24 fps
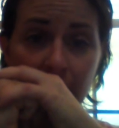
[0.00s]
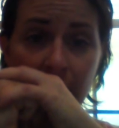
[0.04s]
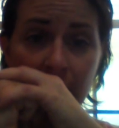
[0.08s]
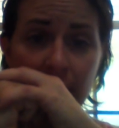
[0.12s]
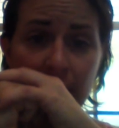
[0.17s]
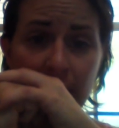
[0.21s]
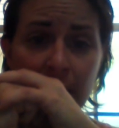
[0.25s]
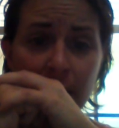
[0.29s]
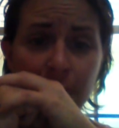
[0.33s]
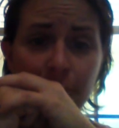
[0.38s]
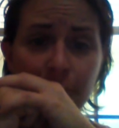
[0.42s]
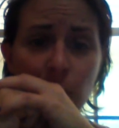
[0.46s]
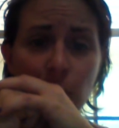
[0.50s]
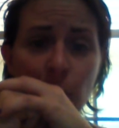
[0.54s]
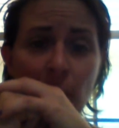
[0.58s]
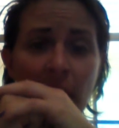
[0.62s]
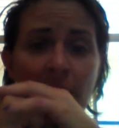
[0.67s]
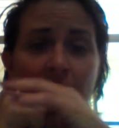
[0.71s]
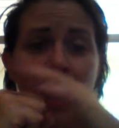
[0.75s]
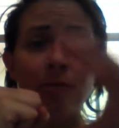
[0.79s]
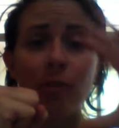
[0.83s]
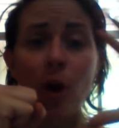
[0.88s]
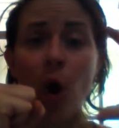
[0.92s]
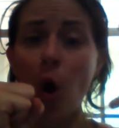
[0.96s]
If you
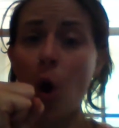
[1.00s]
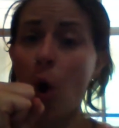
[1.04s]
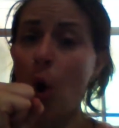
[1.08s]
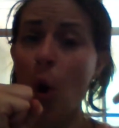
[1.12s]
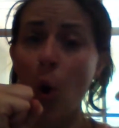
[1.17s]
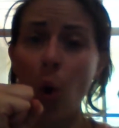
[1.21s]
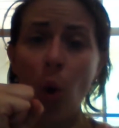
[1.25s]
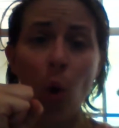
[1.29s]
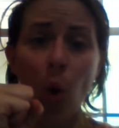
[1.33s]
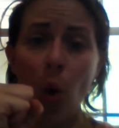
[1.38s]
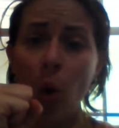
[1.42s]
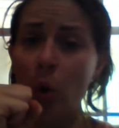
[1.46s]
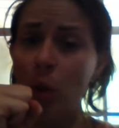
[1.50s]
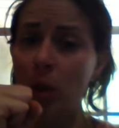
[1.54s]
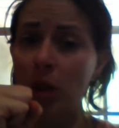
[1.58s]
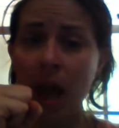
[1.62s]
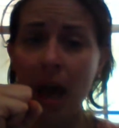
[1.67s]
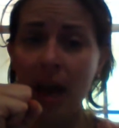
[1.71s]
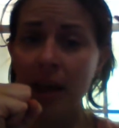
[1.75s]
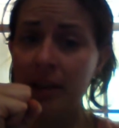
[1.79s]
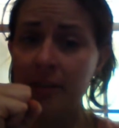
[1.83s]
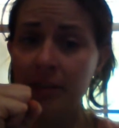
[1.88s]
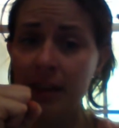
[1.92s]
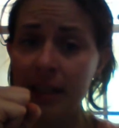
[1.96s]
have a whole
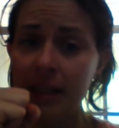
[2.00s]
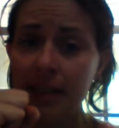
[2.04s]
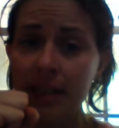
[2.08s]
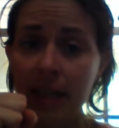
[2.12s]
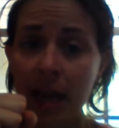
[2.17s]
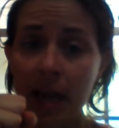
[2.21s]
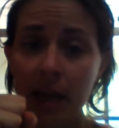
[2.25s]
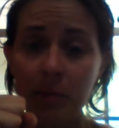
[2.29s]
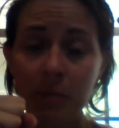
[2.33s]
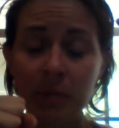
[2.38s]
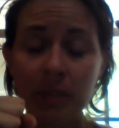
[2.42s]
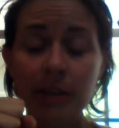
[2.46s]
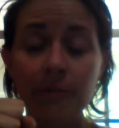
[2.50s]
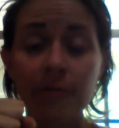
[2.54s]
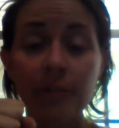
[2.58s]
lot of enzymes,